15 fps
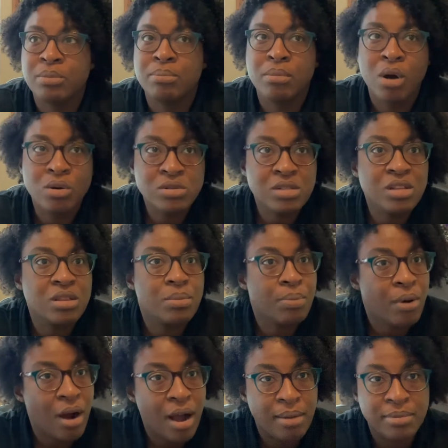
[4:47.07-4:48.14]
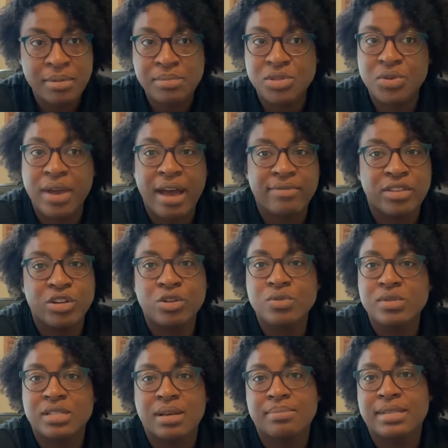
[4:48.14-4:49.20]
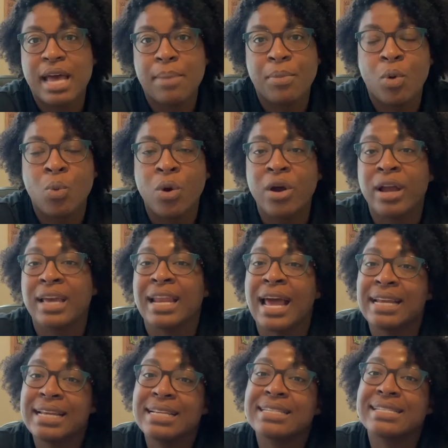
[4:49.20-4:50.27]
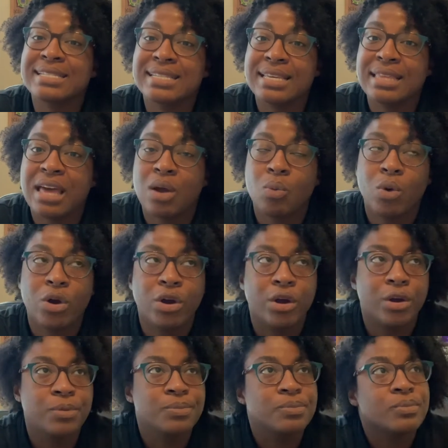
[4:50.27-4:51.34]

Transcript: most of the problems you have to do some type of work, and I need to see that work.